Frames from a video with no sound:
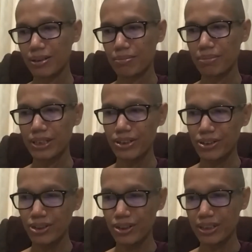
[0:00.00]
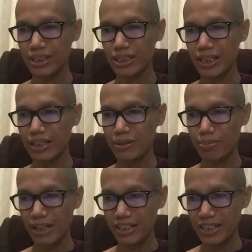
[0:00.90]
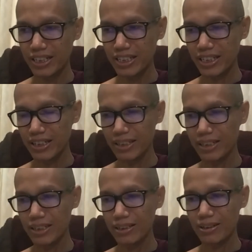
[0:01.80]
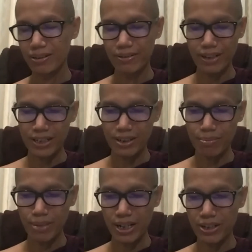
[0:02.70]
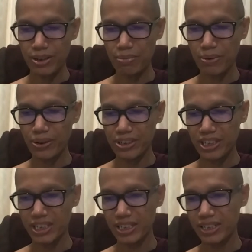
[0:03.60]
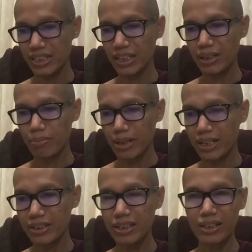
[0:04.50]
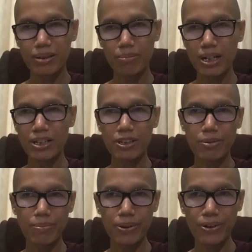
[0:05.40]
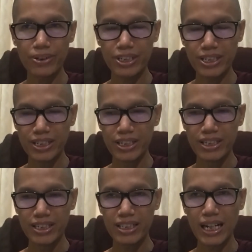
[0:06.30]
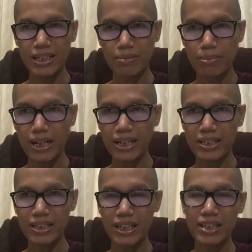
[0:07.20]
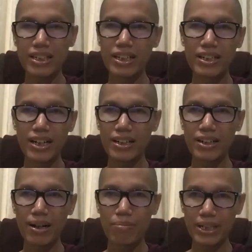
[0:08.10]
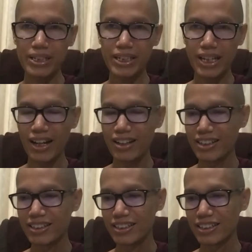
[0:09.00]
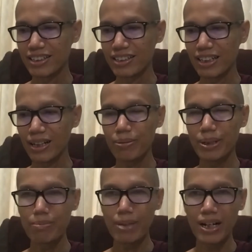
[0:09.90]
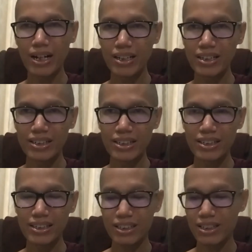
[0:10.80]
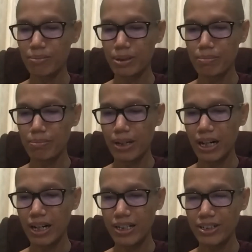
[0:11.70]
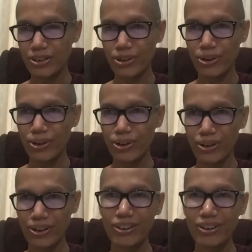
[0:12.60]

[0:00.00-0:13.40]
because of the explanation, first mind supports, second mind supports, third mind as a Anatarapaccaya. Every mind can be mind door.